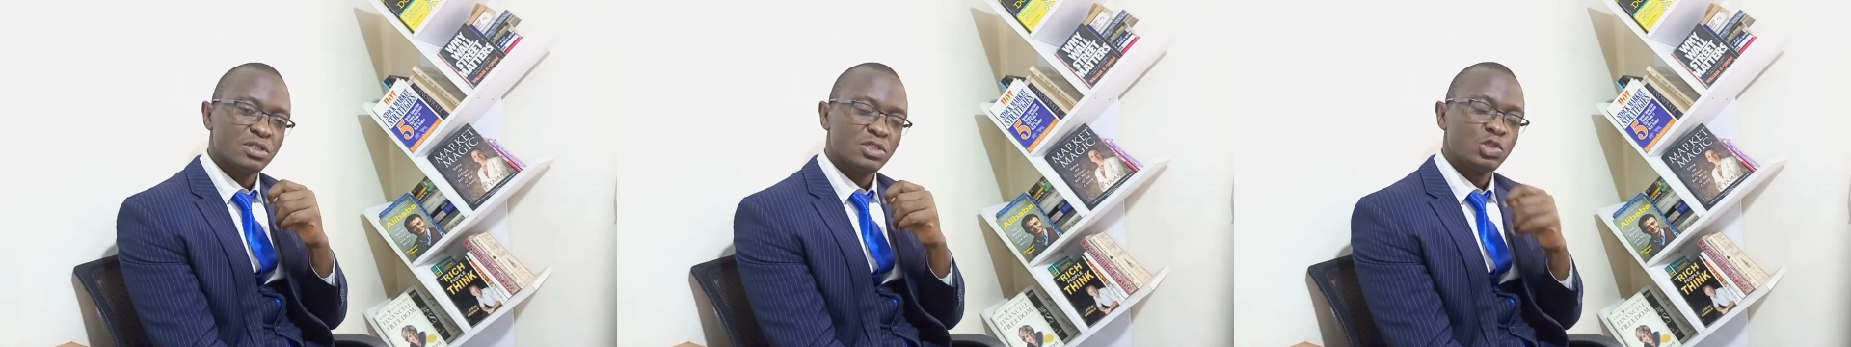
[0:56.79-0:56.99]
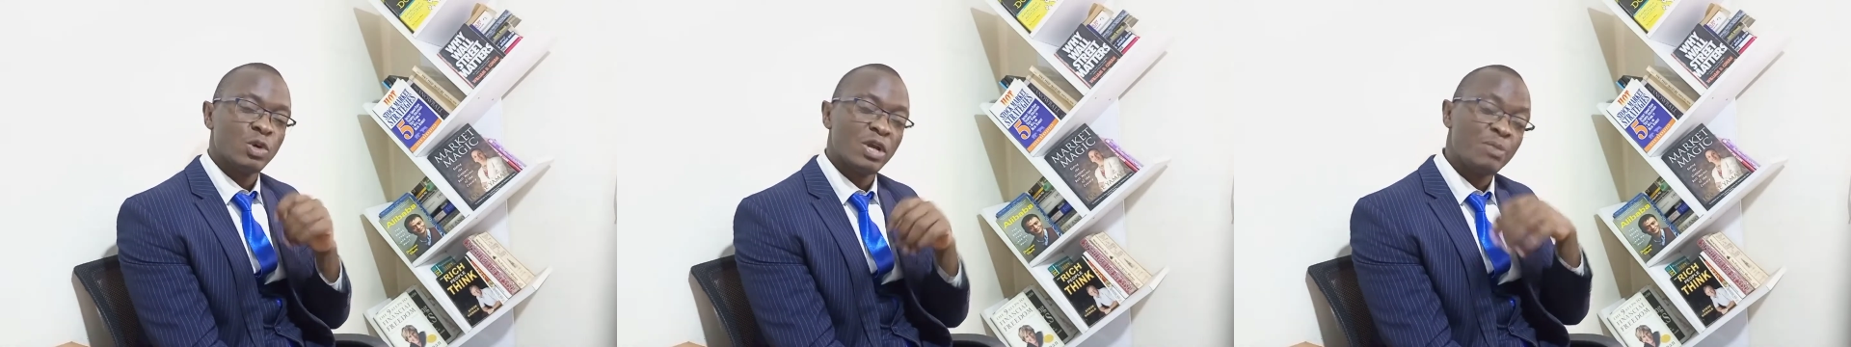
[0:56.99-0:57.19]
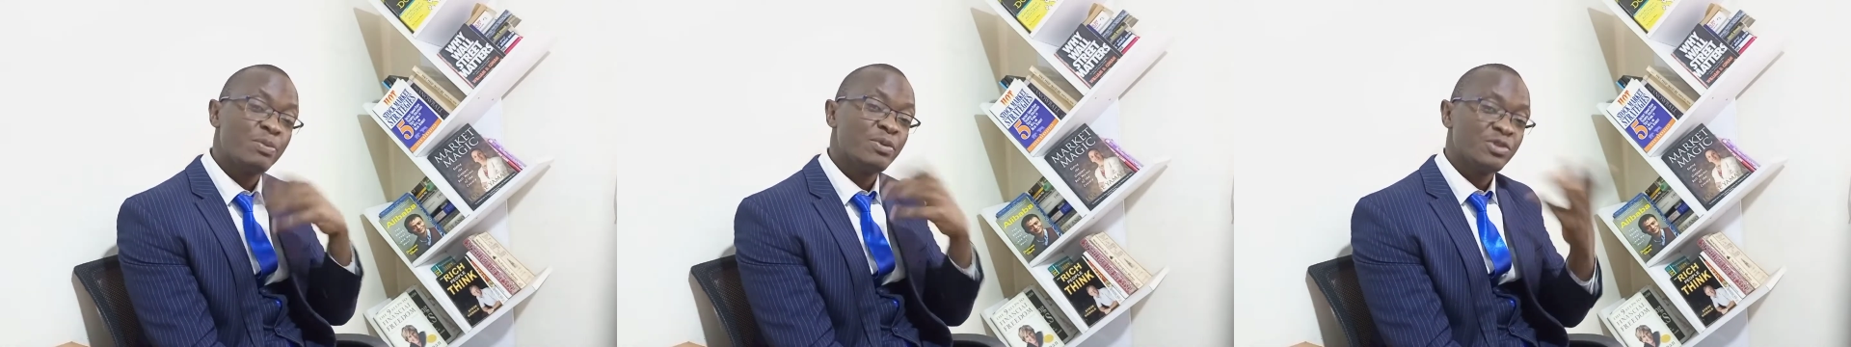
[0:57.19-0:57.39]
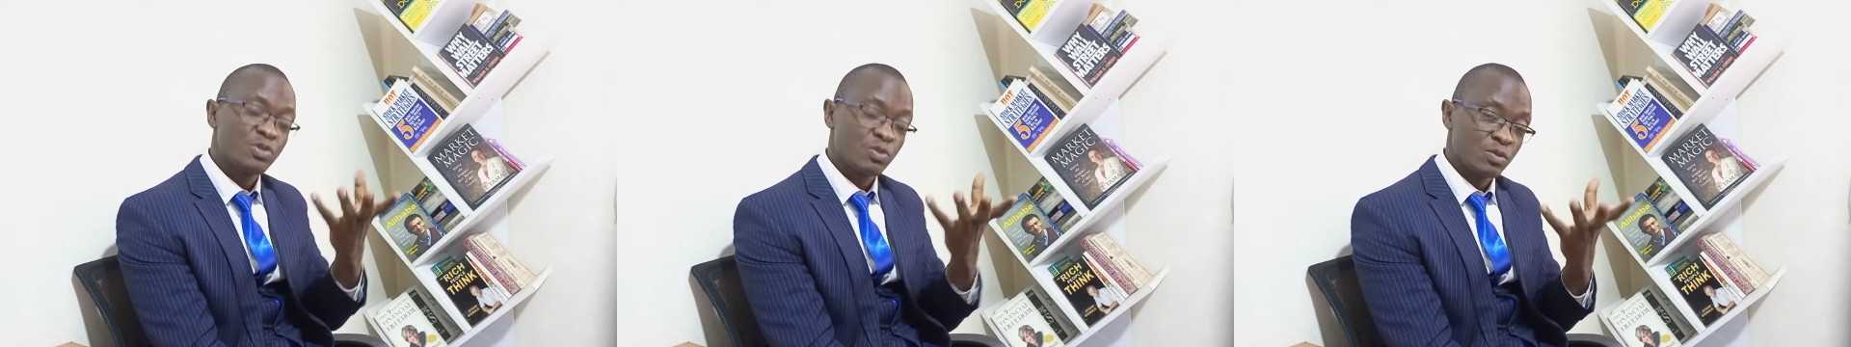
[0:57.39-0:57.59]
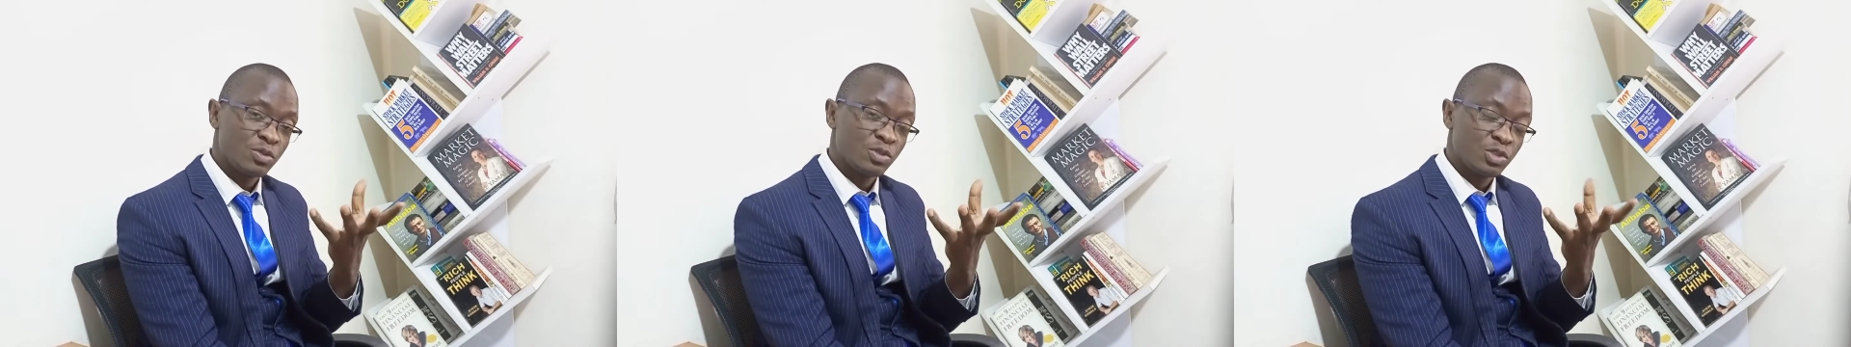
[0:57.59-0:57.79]
to help
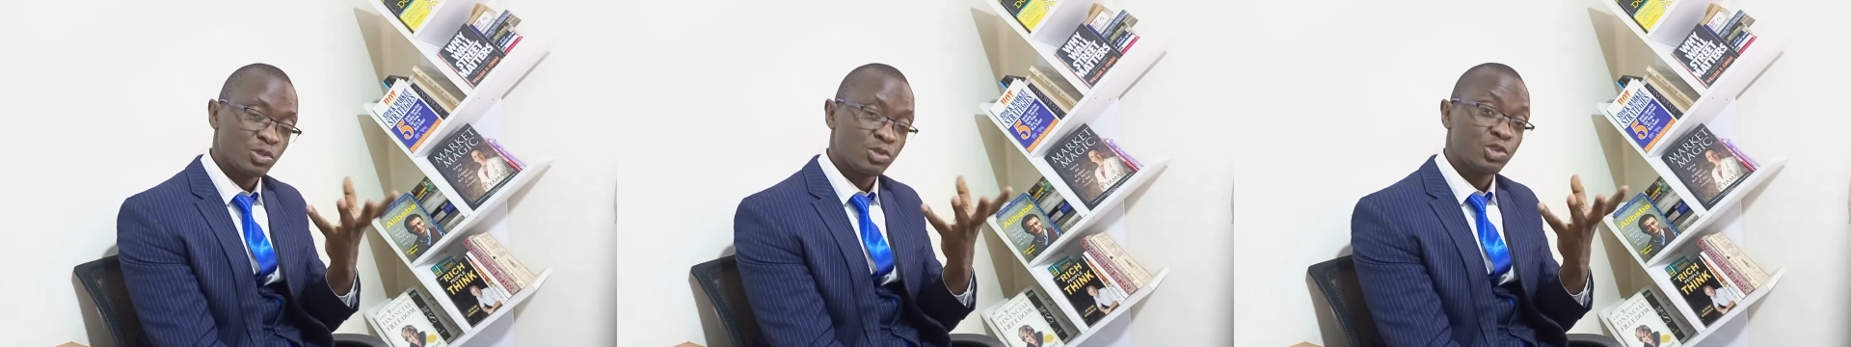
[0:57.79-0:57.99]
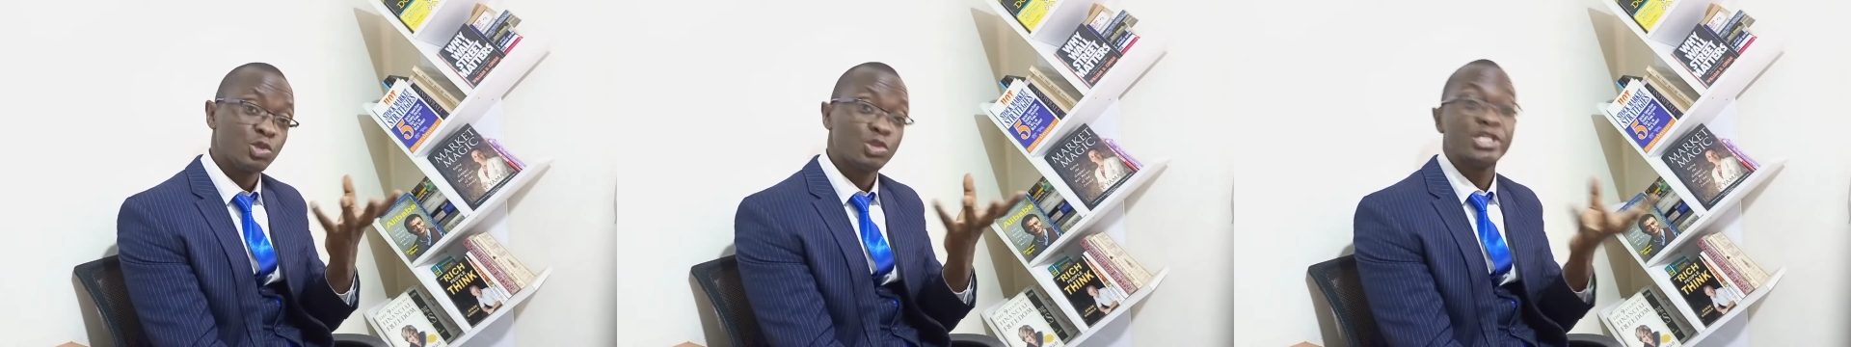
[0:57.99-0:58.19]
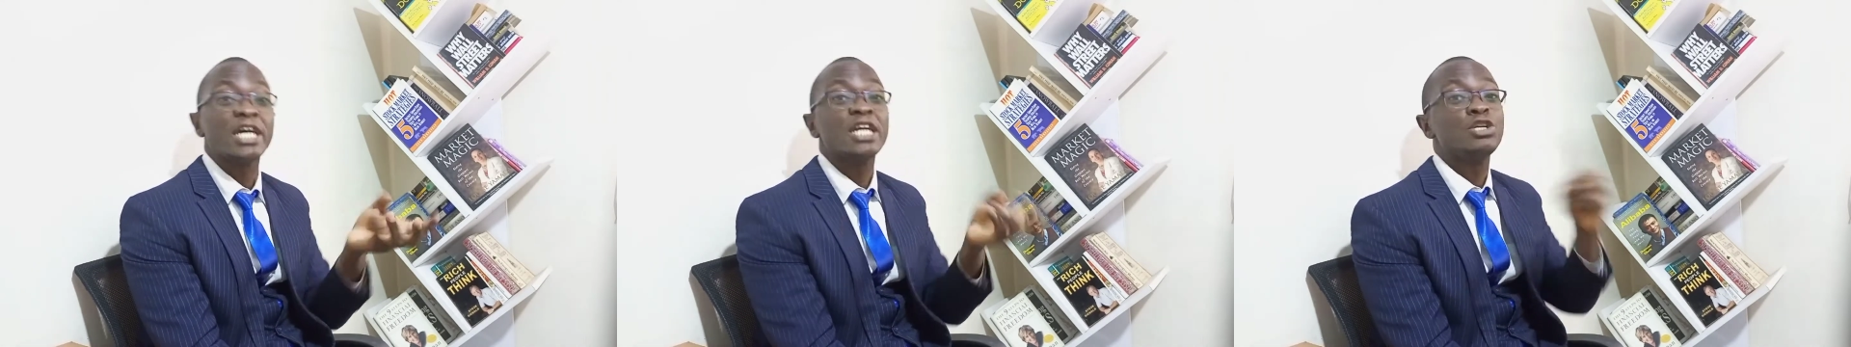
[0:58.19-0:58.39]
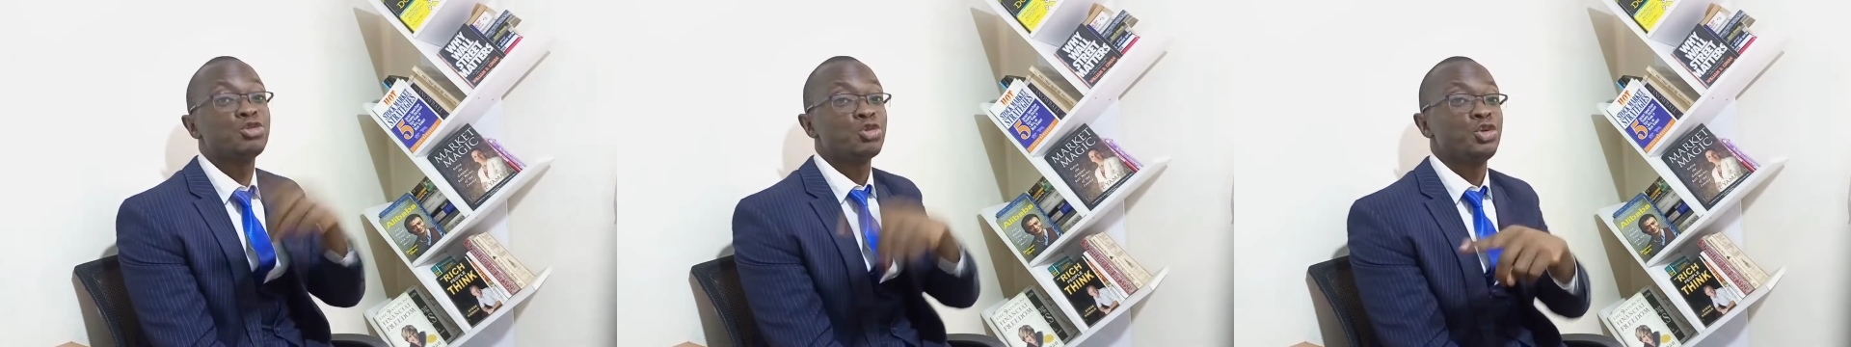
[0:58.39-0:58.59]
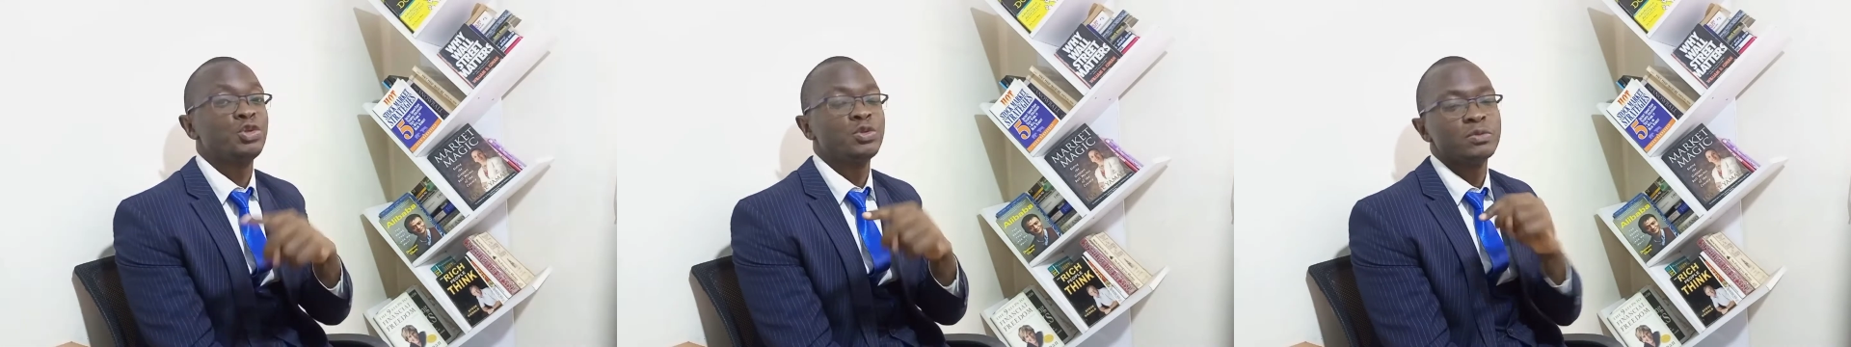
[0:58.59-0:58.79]
to sell to
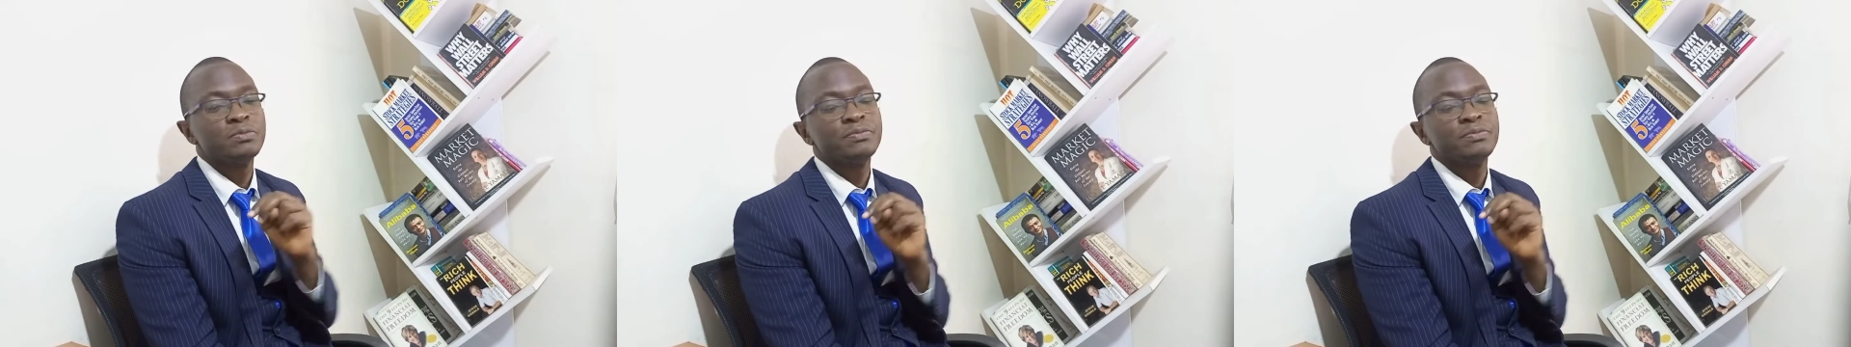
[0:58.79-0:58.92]
you.